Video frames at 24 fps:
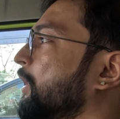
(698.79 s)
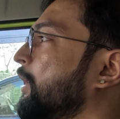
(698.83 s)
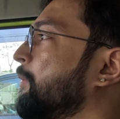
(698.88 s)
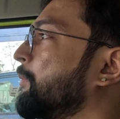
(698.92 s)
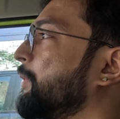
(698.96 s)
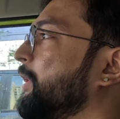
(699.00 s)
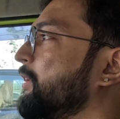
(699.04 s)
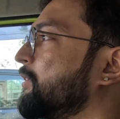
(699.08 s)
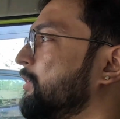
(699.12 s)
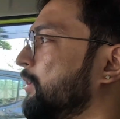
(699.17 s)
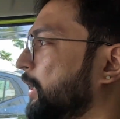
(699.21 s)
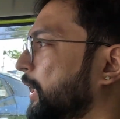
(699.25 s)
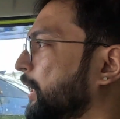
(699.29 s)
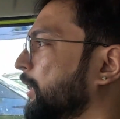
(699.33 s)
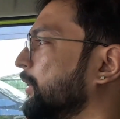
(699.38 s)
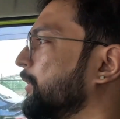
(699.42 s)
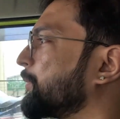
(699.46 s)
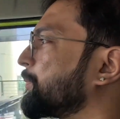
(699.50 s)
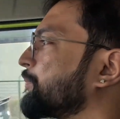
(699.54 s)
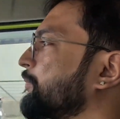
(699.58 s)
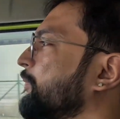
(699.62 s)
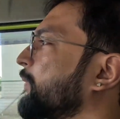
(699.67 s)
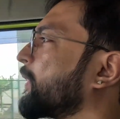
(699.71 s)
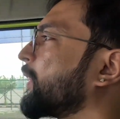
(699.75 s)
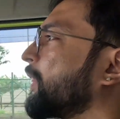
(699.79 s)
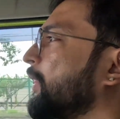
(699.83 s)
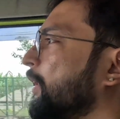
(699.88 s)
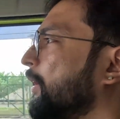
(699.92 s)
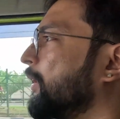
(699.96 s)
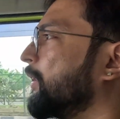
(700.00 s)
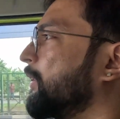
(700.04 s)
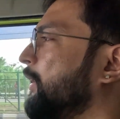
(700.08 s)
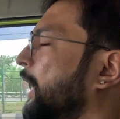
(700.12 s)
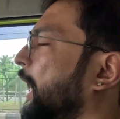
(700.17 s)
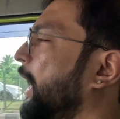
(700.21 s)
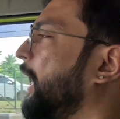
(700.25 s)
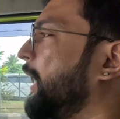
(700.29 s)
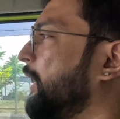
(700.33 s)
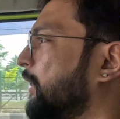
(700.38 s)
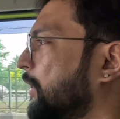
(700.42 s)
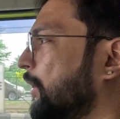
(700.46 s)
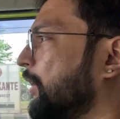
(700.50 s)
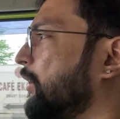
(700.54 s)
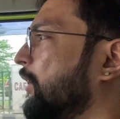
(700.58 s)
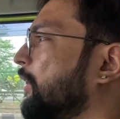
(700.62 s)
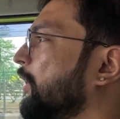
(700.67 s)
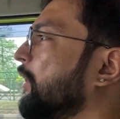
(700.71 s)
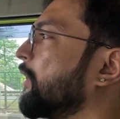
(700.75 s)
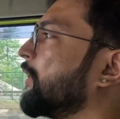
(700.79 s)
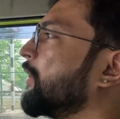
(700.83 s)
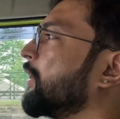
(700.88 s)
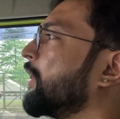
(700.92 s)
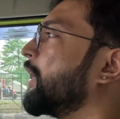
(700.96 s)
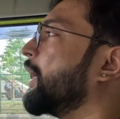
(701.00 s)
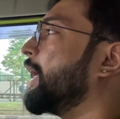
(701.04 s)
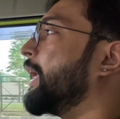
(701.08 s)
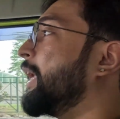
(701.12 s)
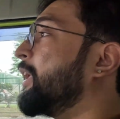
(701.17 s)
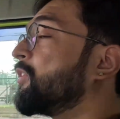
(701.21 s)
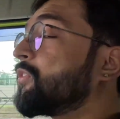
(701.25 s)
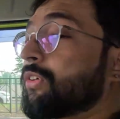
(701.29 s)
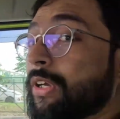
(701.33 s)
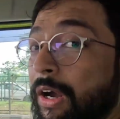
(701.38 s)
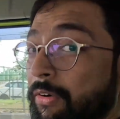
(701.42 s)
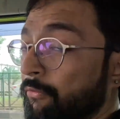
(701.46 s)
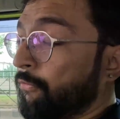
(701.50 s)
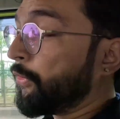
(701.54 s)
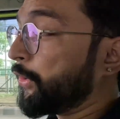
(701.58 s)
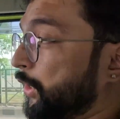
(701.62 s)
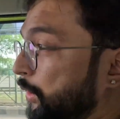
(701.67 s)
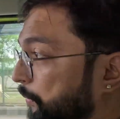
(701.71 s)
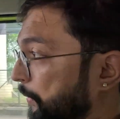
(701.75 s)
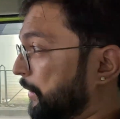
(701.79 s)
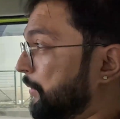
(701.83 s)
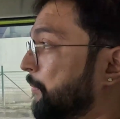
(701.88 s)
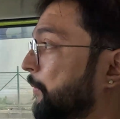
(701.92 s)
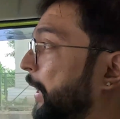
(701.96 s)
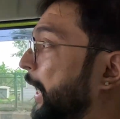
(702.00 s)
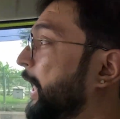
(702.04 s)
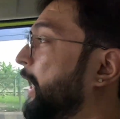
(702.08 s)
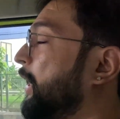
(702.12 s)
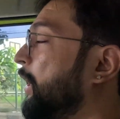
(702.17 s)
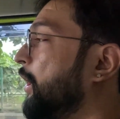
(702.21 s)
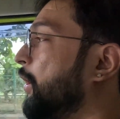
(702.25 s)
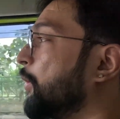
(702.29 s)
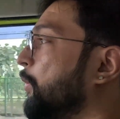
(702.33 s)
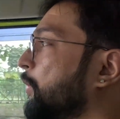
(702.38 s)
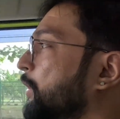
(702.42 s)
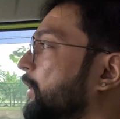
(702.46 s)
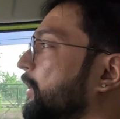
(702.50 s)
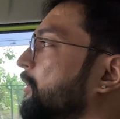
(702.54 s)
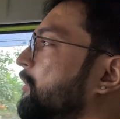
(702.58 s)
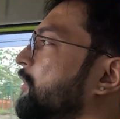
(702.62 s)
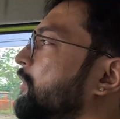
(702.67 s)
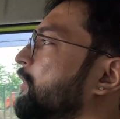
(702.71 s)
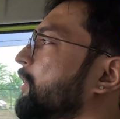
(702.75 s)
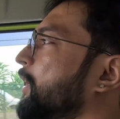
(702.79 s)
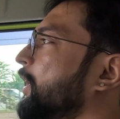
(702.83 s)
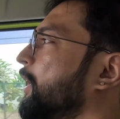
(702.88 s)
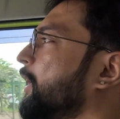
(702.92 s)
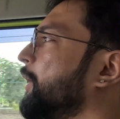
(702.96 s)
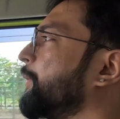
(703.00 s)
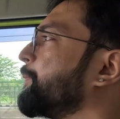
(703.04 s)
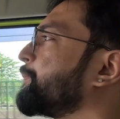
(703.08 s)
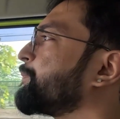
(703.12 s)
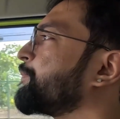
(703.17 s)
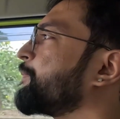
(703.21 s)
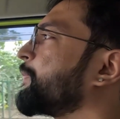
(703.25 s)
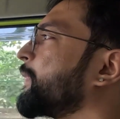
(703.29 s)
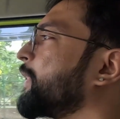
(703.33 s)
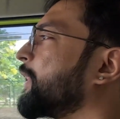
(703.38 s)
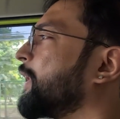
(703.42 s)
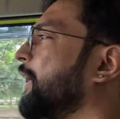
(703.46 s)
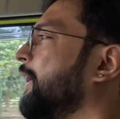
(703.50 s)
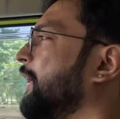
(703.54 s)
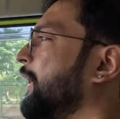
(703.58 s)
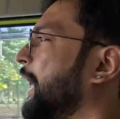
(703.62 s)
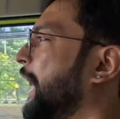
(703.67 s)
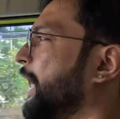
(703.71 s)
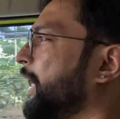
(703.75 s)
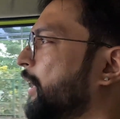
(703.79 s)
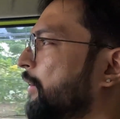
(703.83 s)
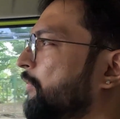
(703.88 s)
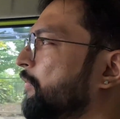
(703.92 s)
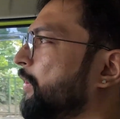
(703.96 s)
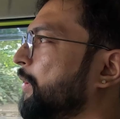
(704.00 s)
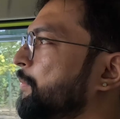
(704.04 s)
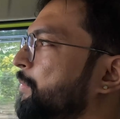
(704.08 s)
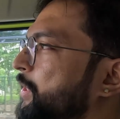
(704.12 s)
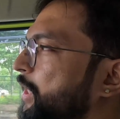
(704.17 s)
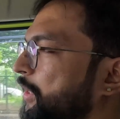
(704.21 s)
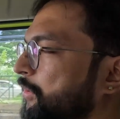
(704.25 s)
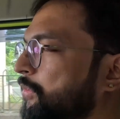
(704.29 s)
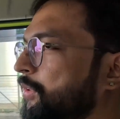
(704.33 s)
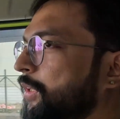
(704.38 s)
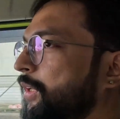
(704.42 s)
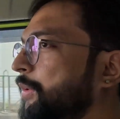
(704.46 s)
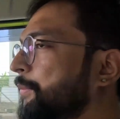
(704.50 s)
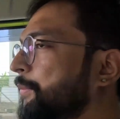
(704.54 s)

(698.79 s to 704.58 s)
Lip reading: a machine that is comfortable. Mind you, this is a ladder frame chassis